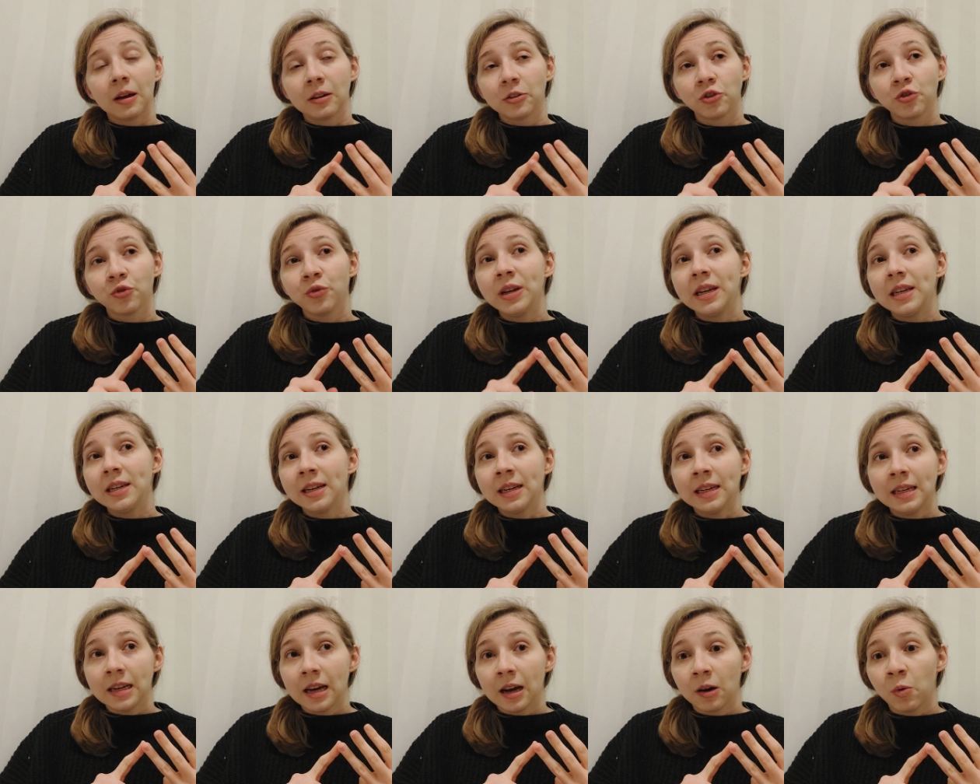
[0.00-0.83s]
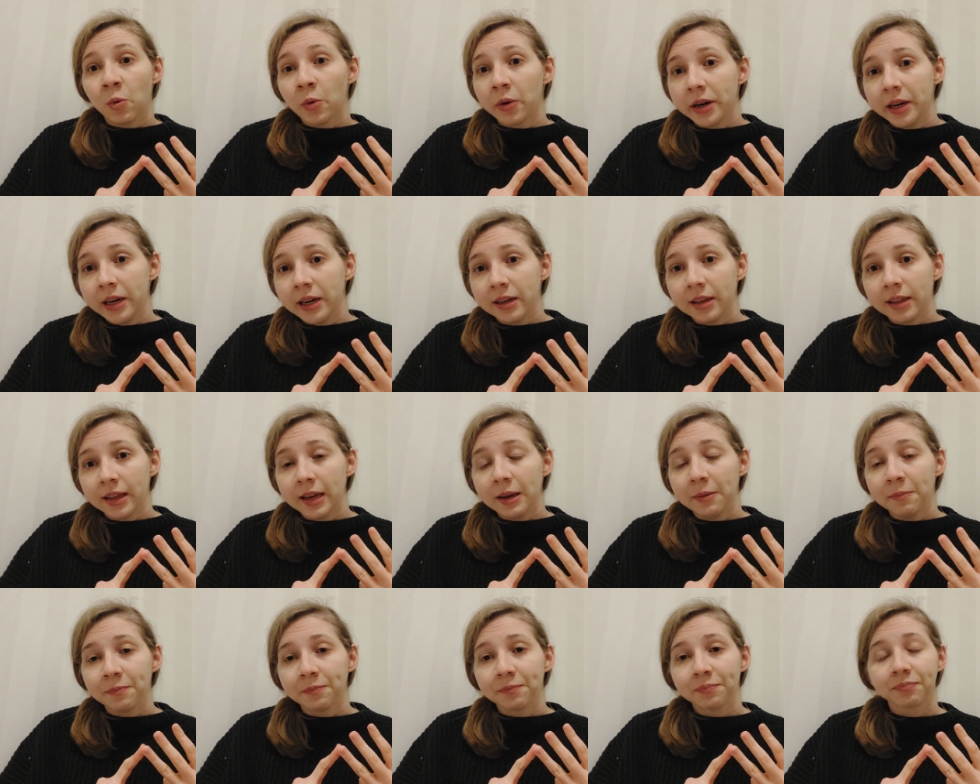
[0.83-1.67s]
treat it
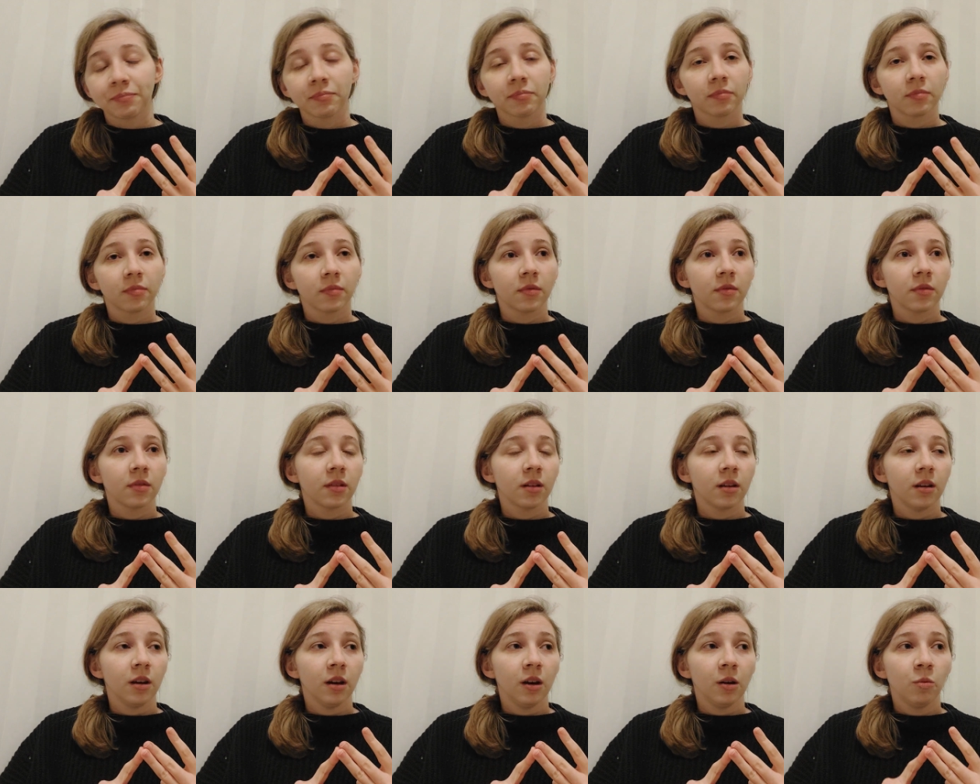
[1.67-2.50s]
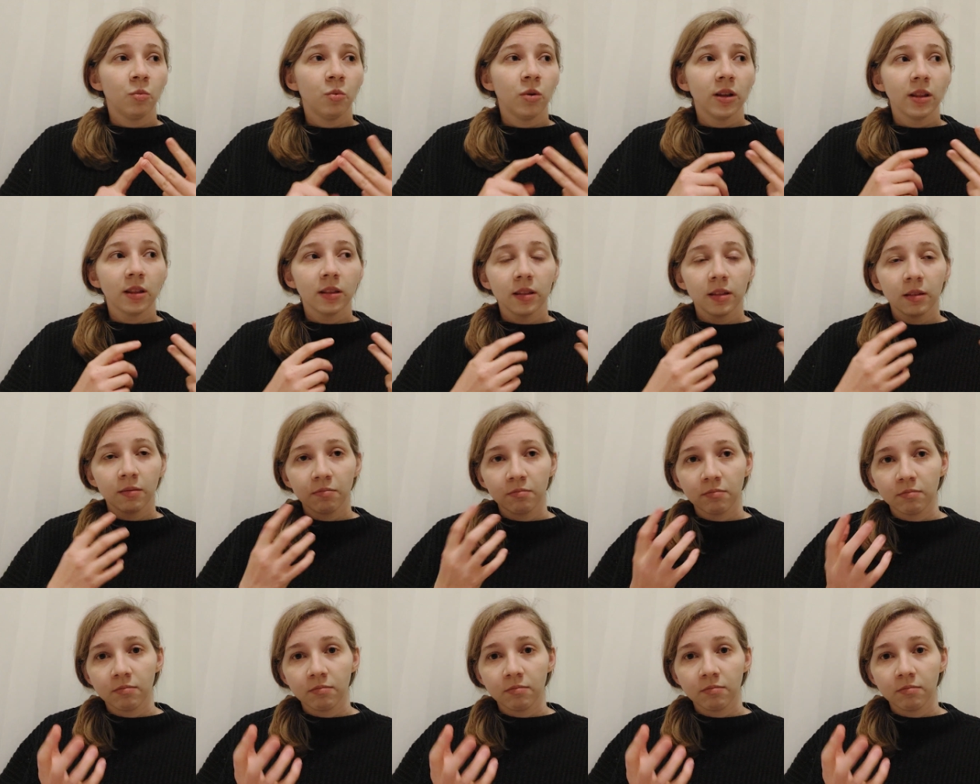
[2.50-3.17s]
accordingly with